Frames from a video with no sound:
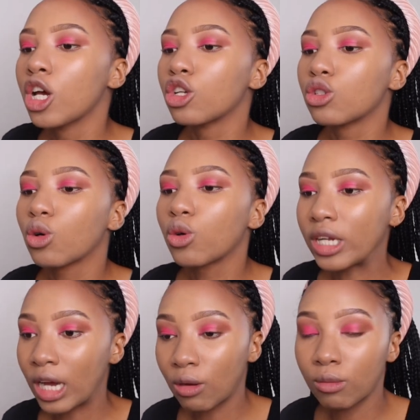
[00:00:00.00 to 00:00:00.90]
So
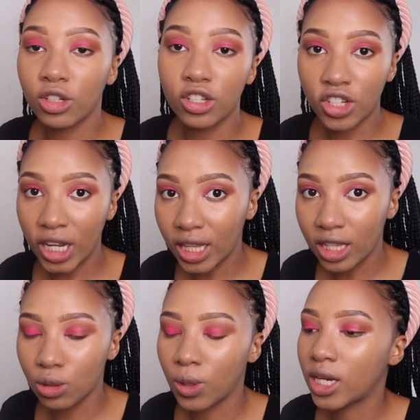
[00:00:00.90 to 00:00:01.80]
now I'm just trying
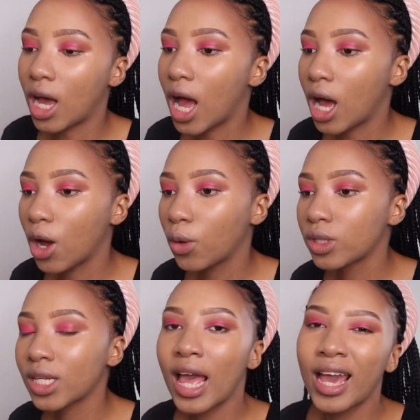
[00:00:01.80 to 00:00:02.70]
this one
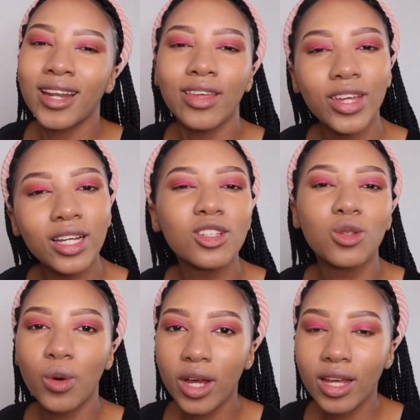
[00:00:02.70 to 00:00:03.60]
out, and I think it's
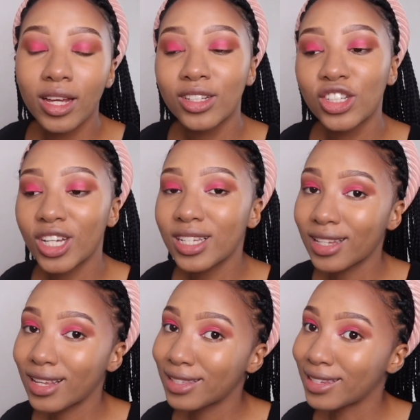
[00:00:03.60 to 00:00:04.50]
working. It's just
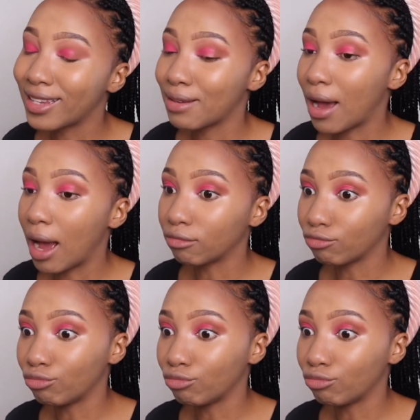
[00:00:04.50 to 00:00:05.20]
that ngibang,